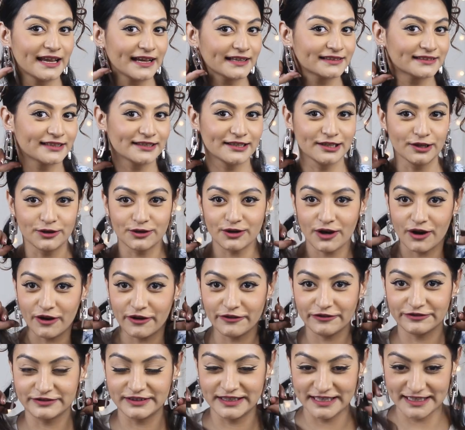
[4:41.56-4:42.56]
like the look
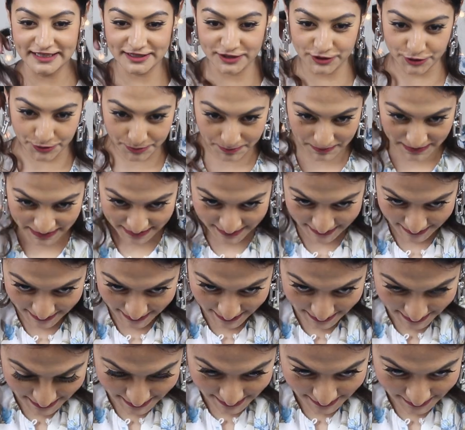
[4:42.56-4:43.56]
of these two
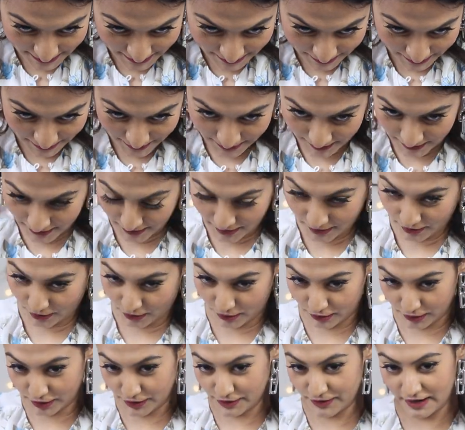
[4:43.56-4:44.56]
pieces,
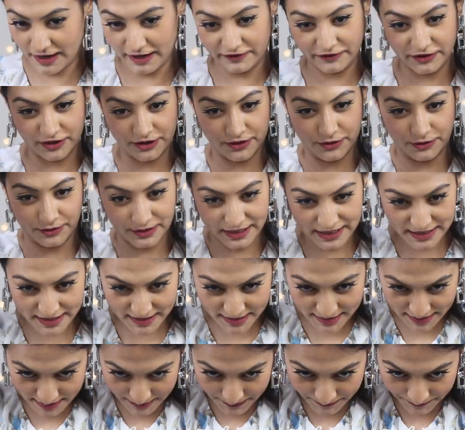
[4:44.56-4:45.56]
all you have to do
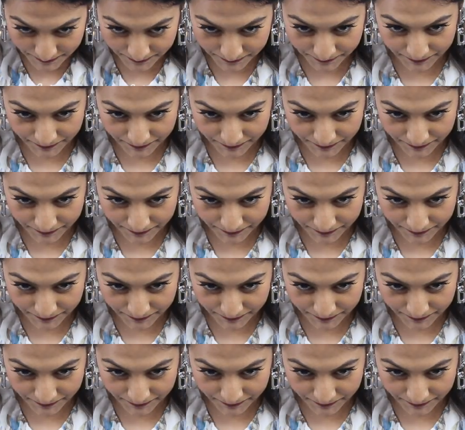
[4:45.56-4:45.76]
is